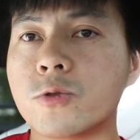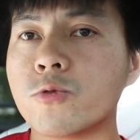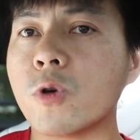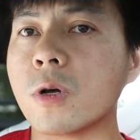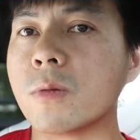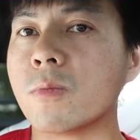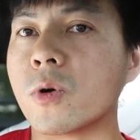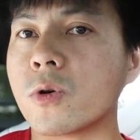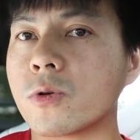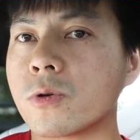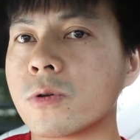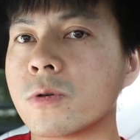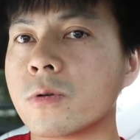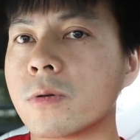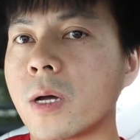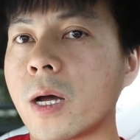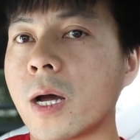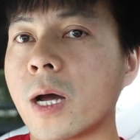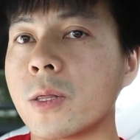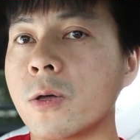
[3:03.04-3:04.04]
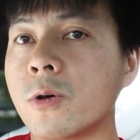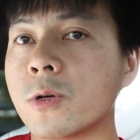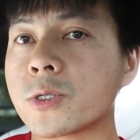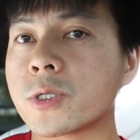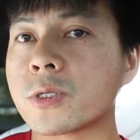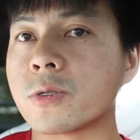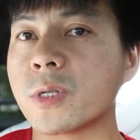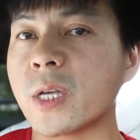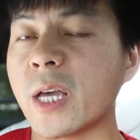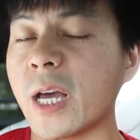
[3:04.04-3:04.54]
dual motor, and
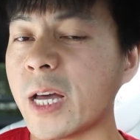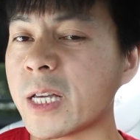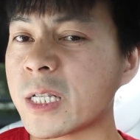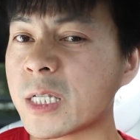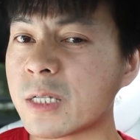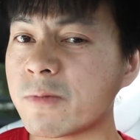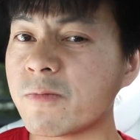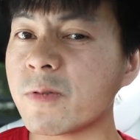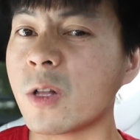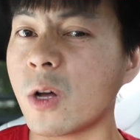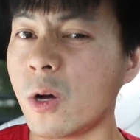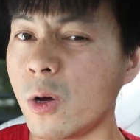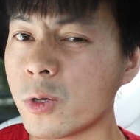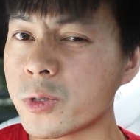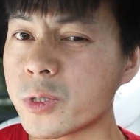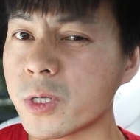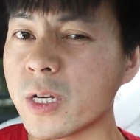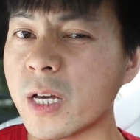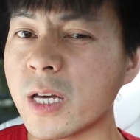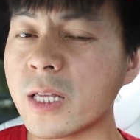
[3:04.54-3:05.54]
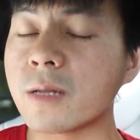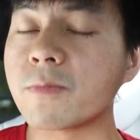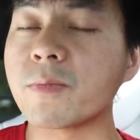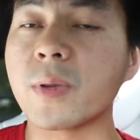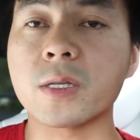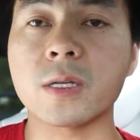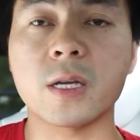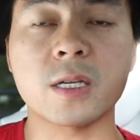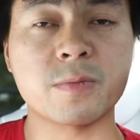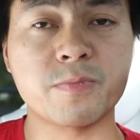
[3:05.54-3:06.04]
also the S will also get it,
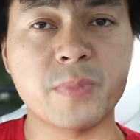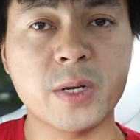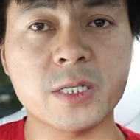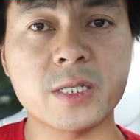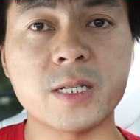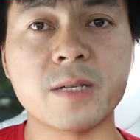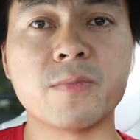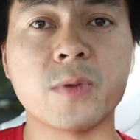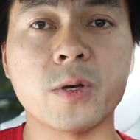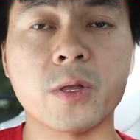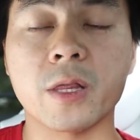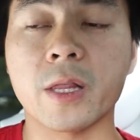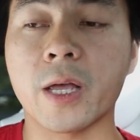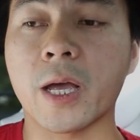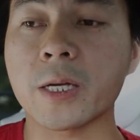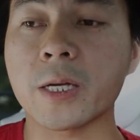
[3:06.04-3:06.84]
but especially Model